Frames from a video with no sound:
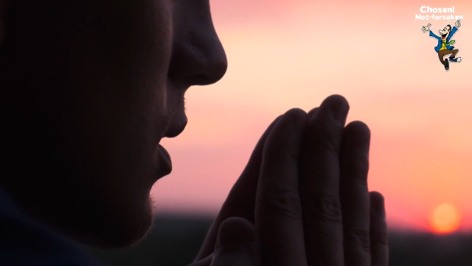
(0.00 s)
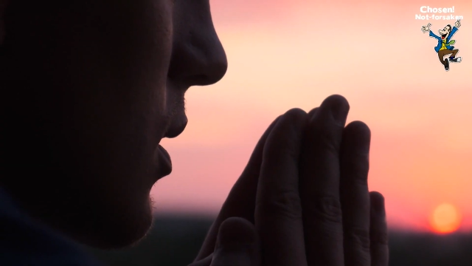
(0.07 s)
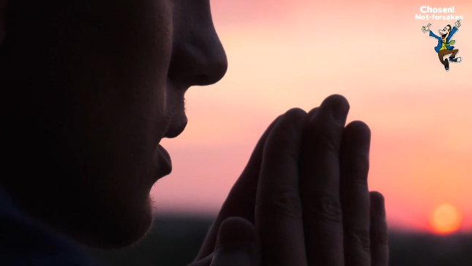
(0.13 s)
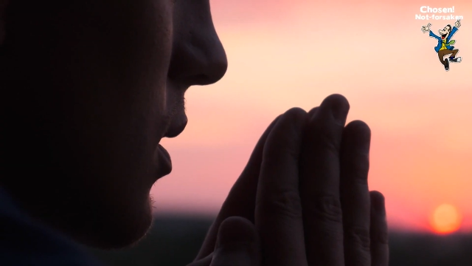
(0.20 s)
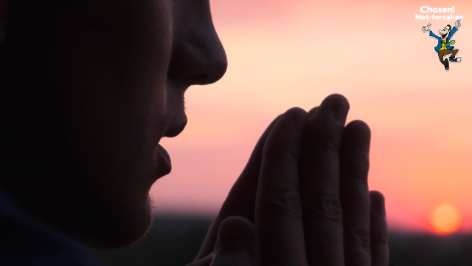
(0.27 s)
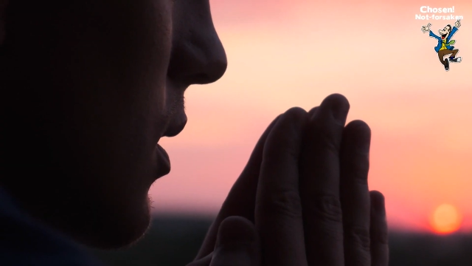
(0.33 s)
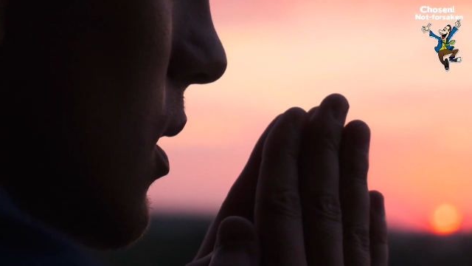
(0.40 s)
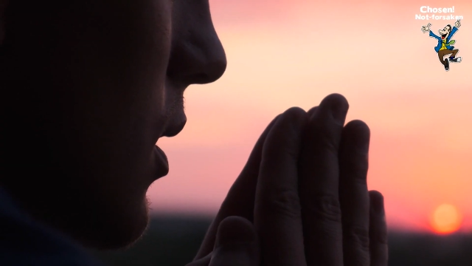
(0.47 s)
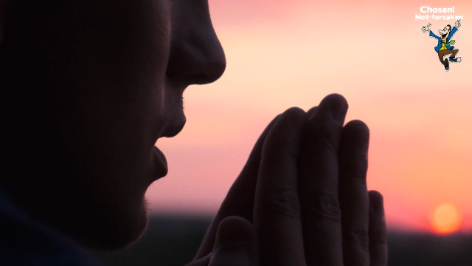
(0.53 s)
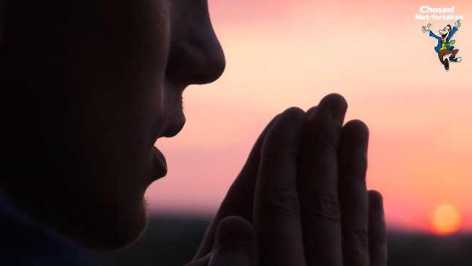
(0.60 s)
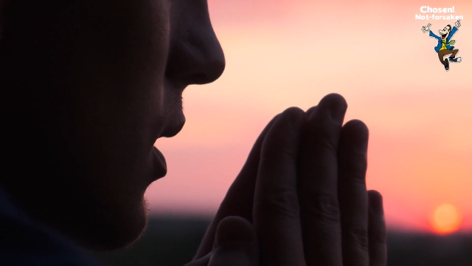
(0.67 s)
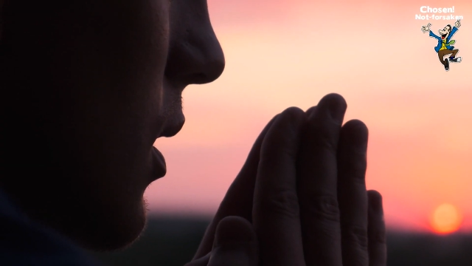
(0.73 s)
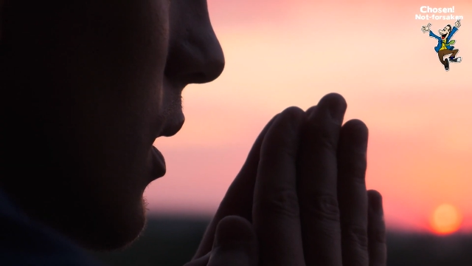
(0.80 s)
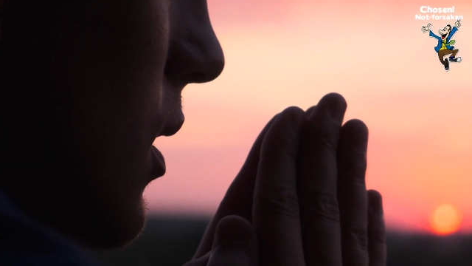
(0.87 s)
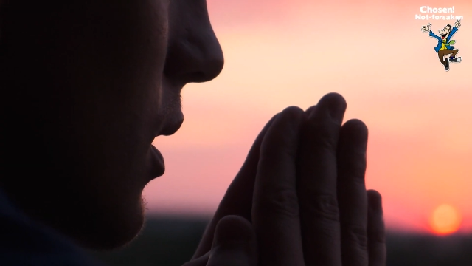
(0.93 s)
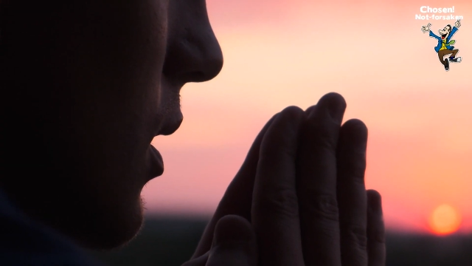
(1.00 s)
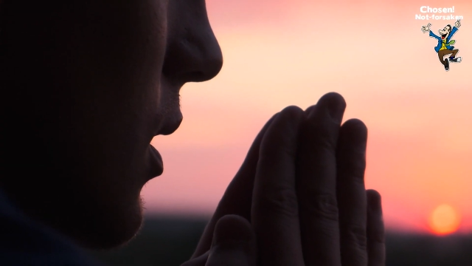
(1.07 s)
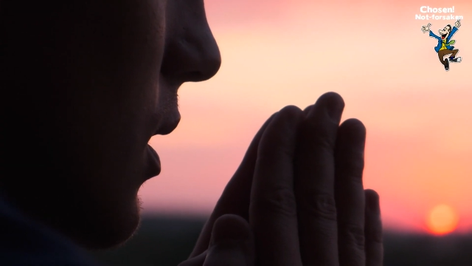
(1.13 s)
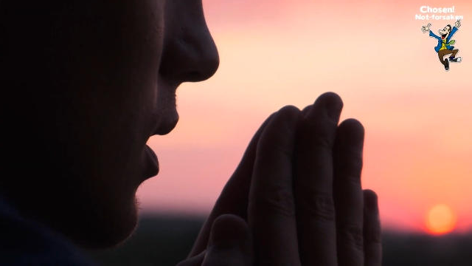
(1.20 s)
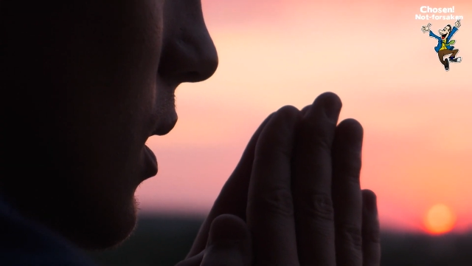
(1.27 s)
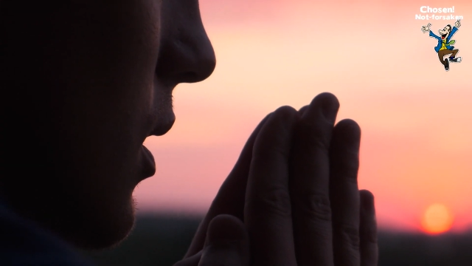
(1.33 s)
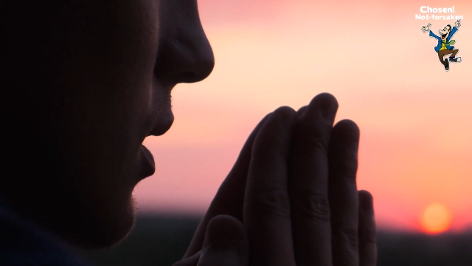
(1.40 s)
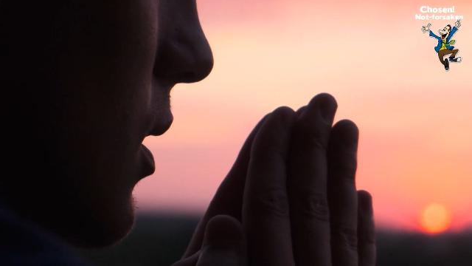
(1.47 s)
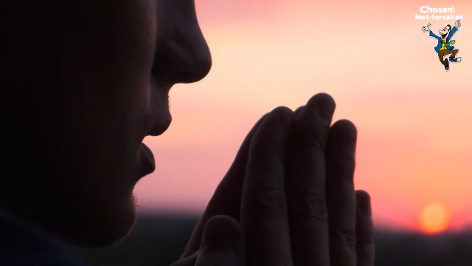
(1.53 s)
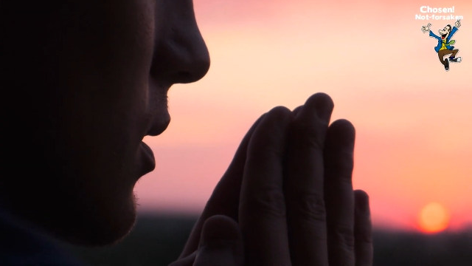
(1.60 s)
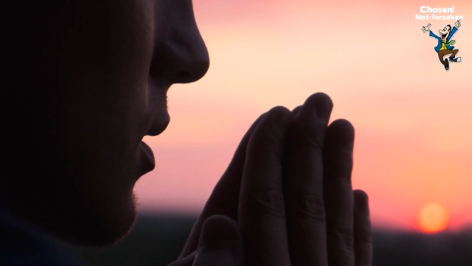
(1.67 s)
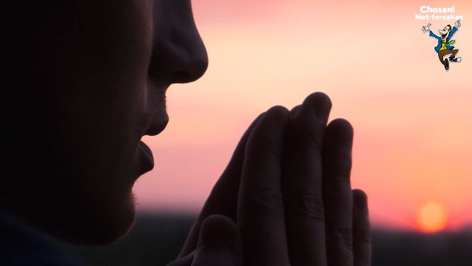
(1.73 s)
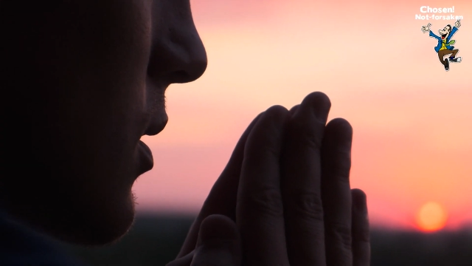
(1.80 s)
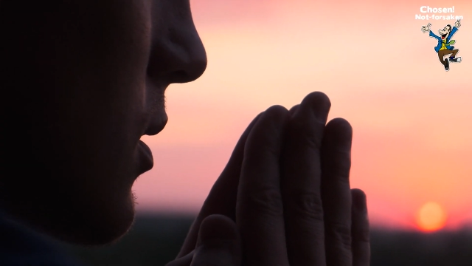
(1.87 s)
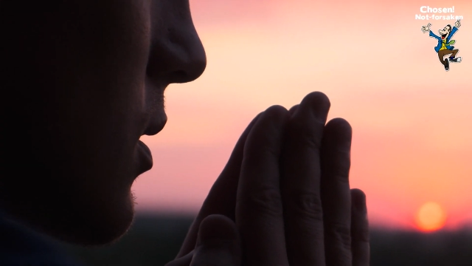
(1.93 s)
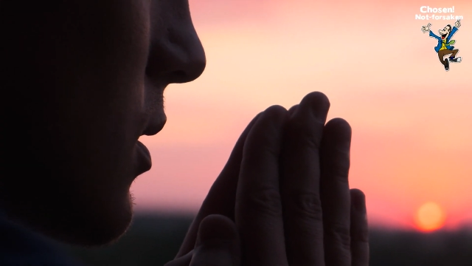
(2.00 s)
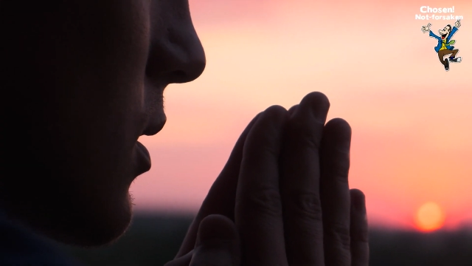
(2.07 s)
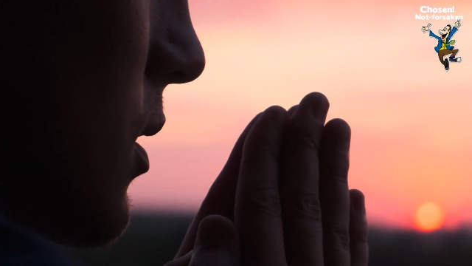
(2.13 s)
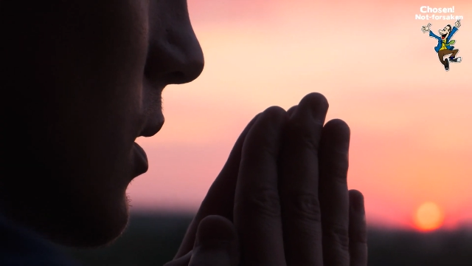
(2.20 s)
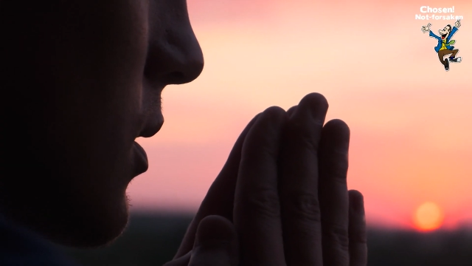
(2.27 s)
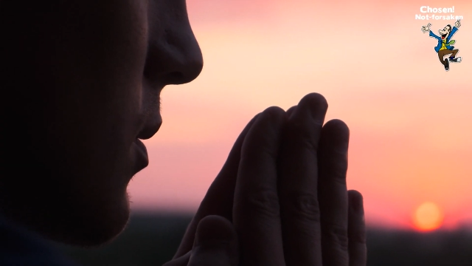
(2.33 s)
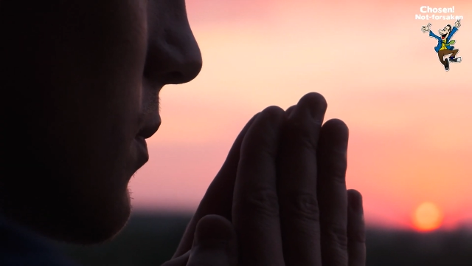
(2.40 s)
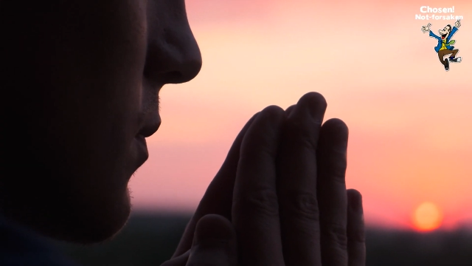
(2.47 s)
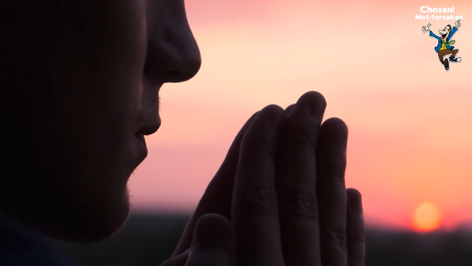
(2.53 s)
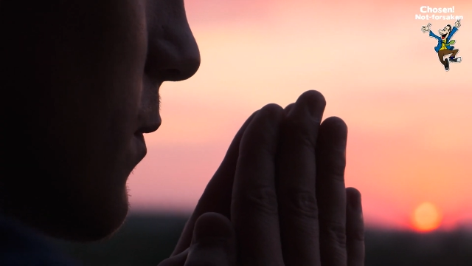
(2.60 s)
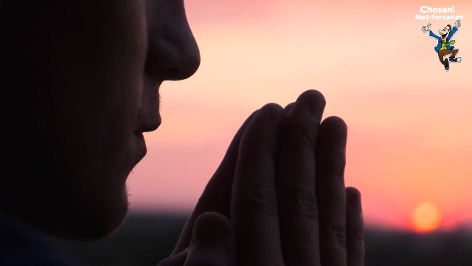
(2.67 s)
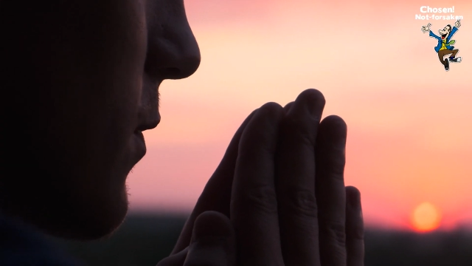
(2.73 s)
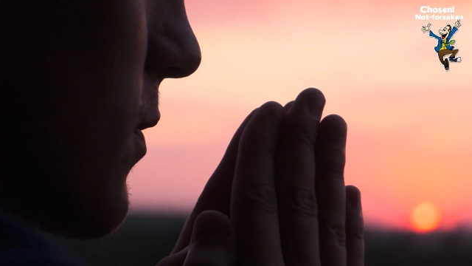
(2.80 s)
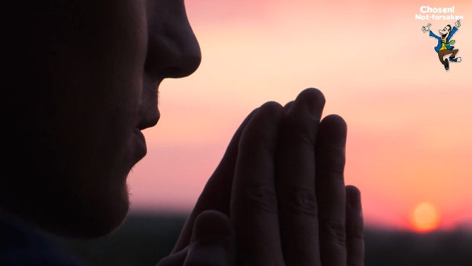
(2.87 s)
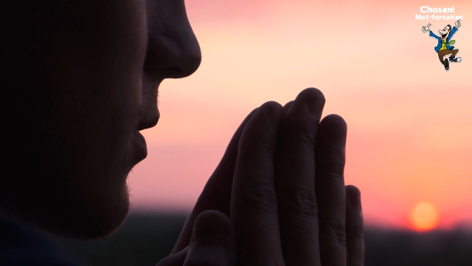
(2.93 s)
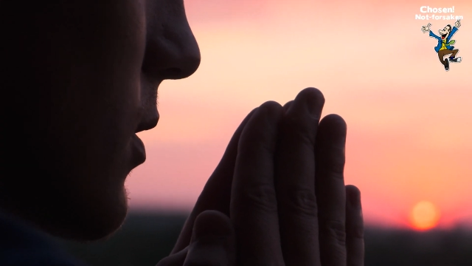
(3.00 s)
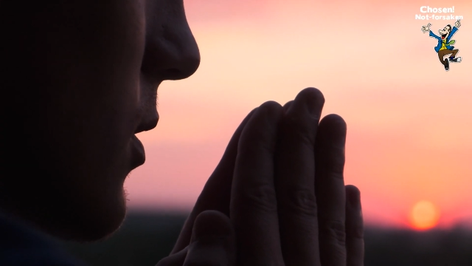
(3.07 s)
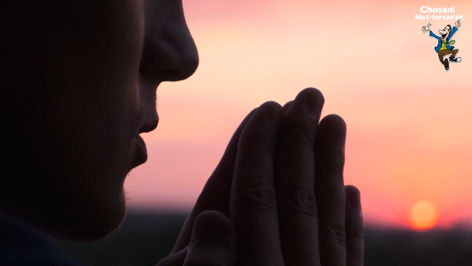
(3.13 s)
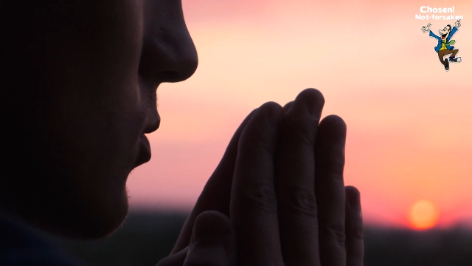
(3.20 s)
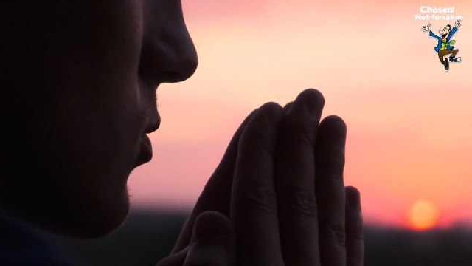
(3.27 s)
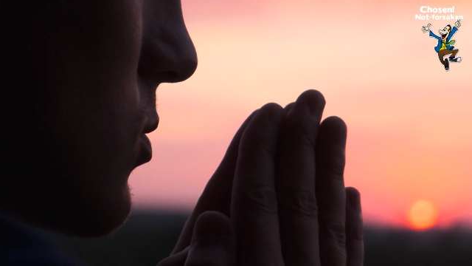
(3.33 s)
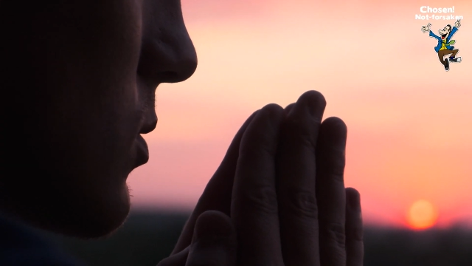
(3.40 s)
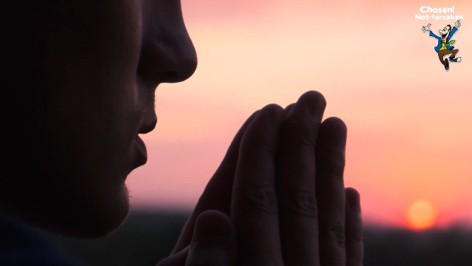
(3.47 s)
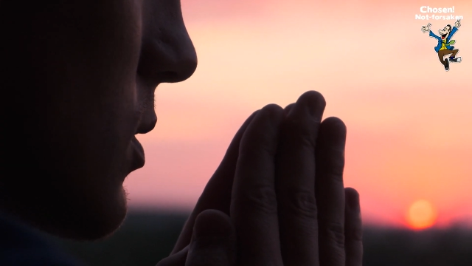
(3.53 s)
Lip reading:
[unreadable: no face in view]